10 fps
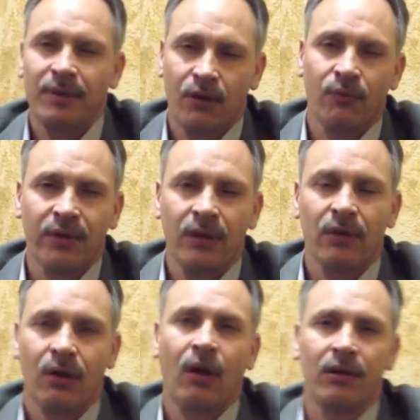a real
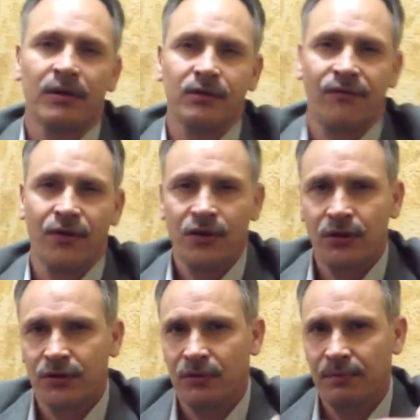calling for you
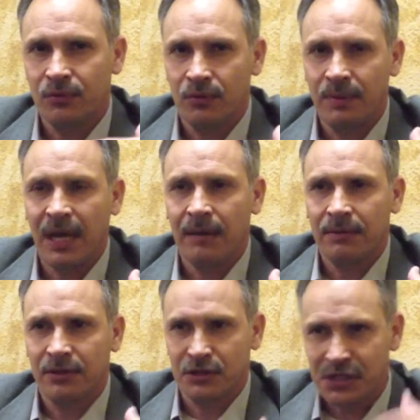to be able
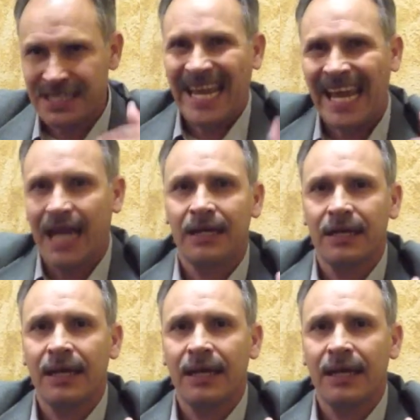to stand,